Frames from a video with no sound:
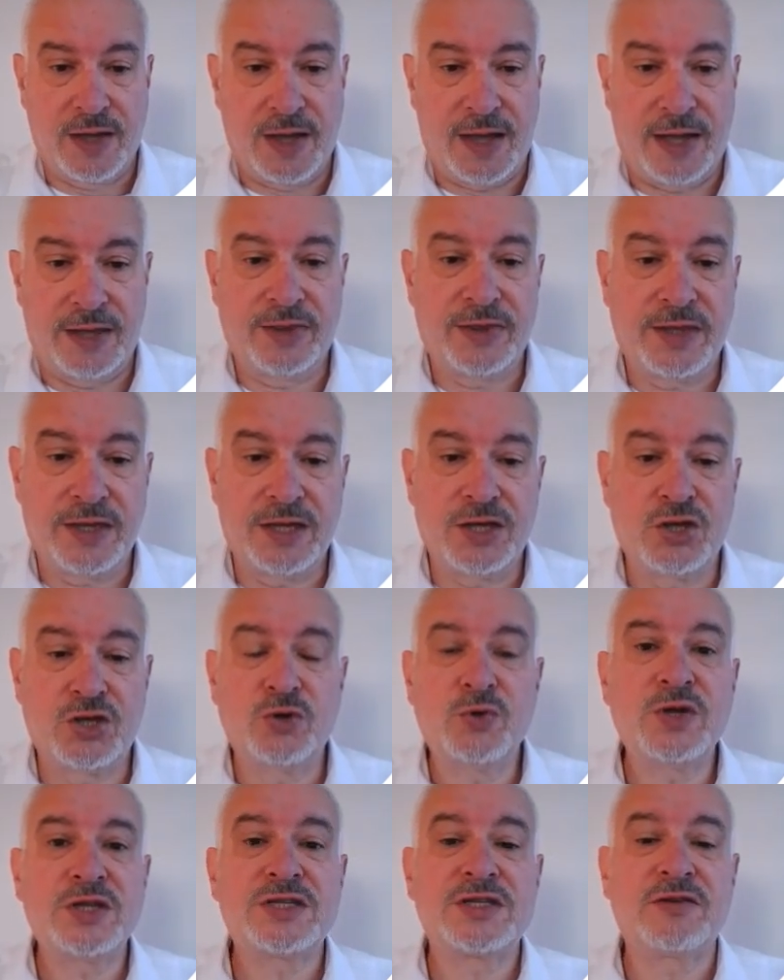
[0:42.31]
And the
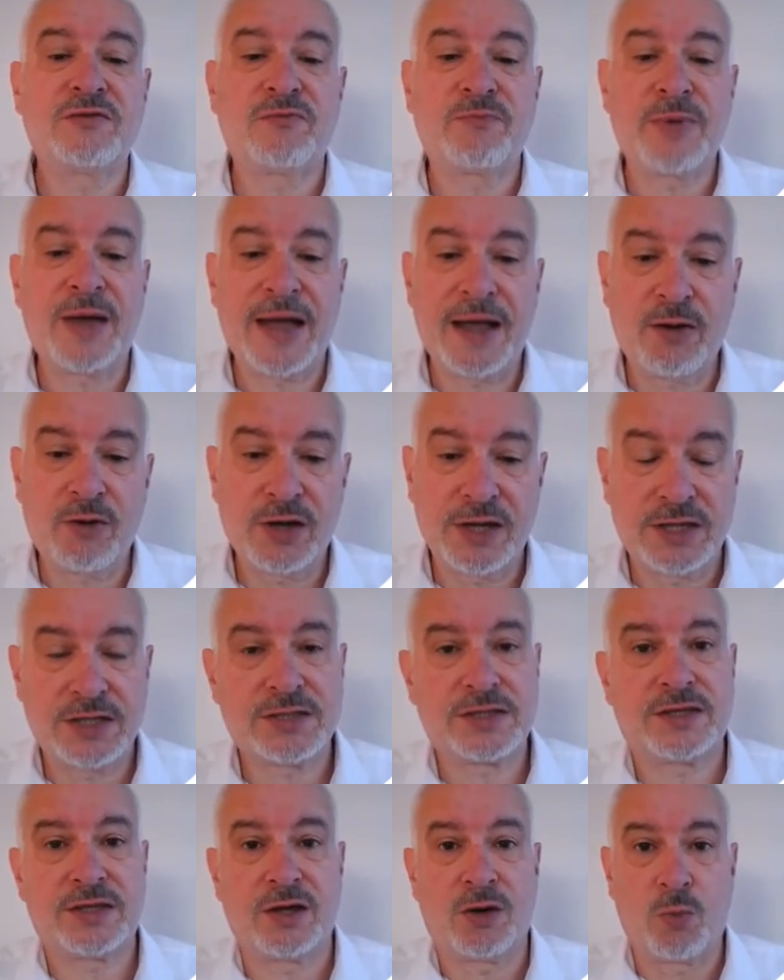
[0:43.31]
unit of power
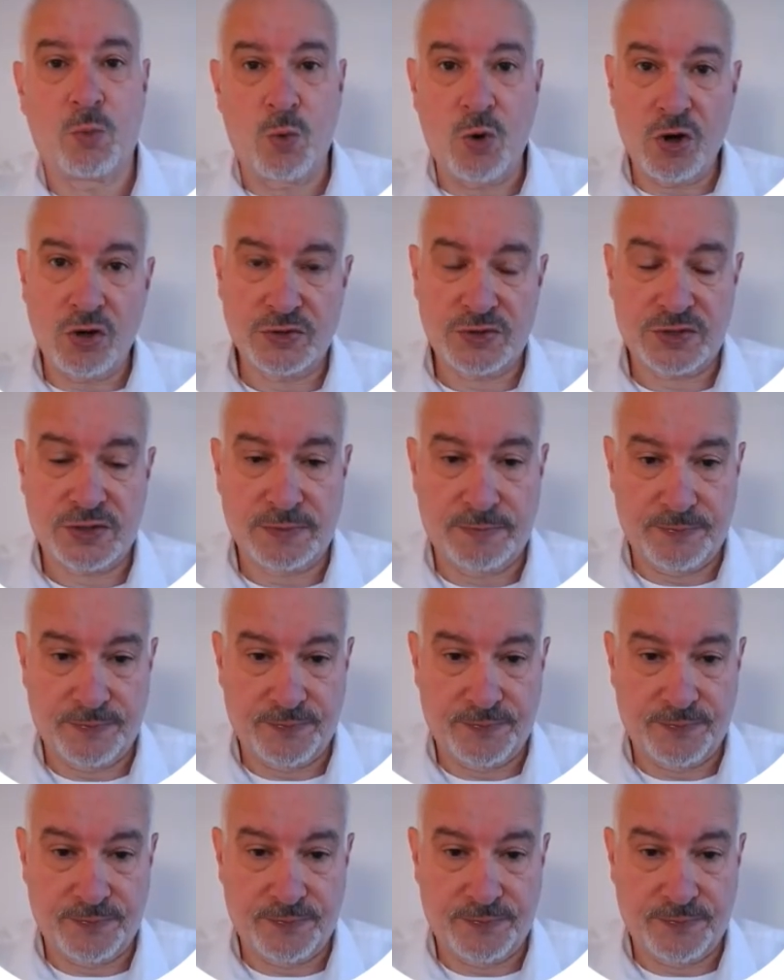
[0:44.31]
is the watt.